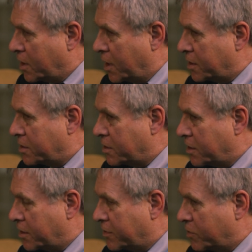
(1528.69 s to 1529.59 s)
And
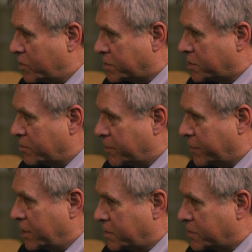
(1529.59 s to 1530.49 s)
there are some
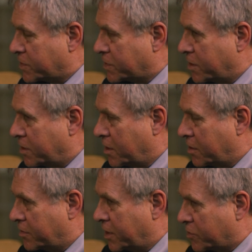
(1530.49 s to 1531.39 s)
things
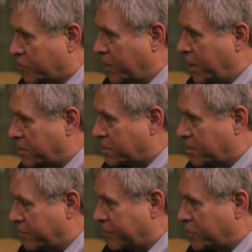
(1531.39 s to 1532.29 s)
that create
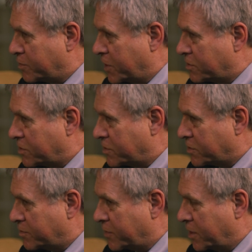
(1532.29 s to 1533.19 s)
a
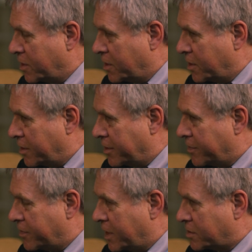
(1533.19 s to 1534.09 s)
fundamentalism
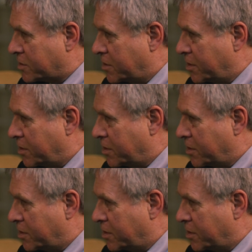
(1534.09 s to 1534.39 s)
that